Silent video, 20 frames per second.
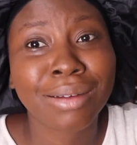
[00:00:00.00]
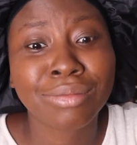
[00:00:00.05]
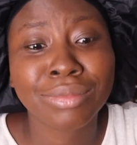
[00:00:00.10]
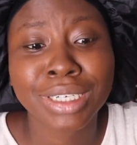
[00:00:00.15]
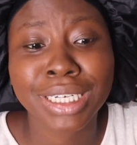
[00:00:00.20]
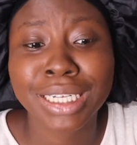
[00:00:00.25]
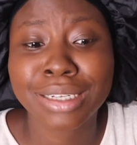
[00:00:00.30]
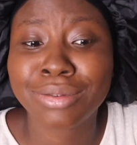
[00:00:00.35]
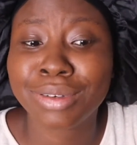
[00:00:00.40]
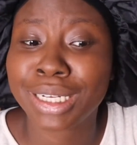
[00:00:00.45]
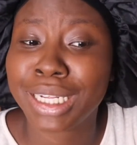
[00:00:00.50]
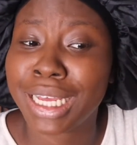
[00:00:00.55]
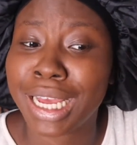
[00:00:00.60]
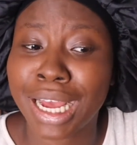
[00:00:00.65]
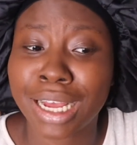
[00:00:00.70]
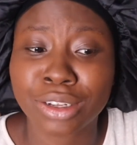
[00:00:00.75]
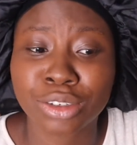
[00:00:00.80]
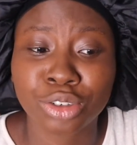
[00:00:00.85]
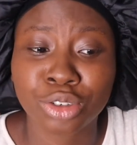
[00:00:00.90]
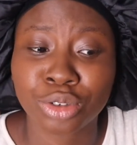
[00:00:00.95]
really
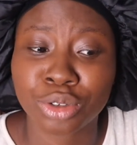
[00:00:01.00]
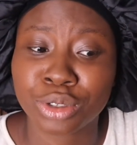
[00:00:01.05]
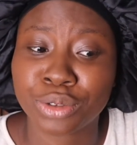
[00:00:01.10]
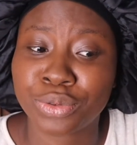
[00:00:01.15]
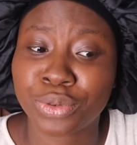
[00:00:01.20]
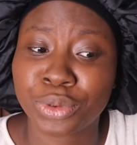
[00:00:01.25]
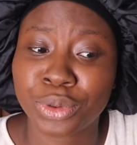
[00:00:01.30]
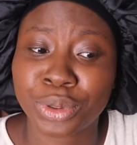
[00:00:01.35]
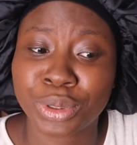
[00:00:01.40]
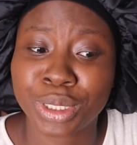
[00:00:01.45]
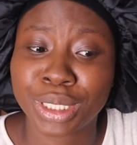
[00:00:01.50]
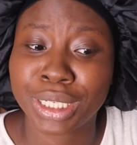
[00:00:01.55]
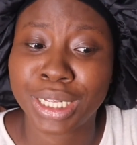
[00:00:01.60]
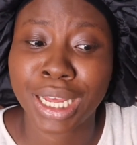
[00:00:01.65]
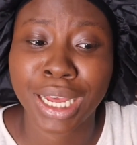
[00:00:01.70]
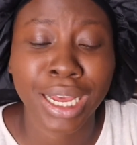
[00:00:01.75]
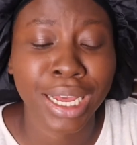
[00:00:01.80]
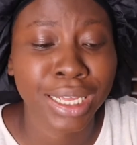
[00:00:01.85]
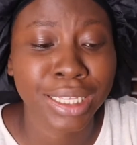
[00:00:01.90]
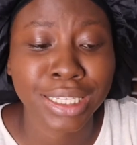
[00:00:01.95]
anxious for it,
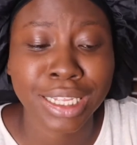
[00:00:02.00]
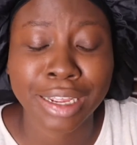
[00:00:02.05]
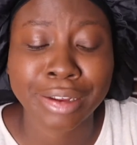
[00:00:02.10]
guys.